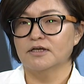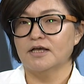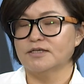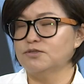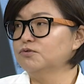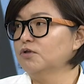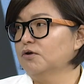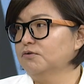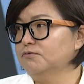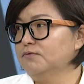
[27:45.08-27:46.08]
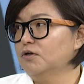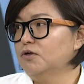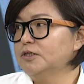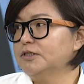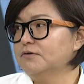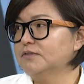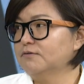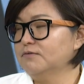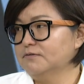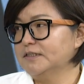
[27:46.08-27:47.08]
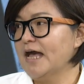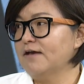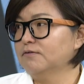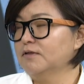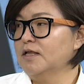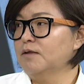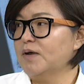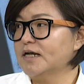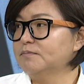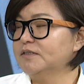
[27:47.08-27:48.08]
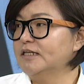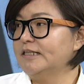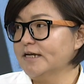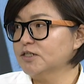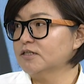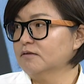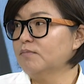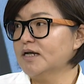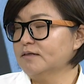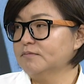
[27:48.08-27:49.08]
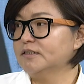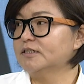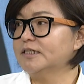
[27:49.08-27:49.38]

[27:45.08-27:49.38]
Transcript: as you know, we all know that we will have parliamentary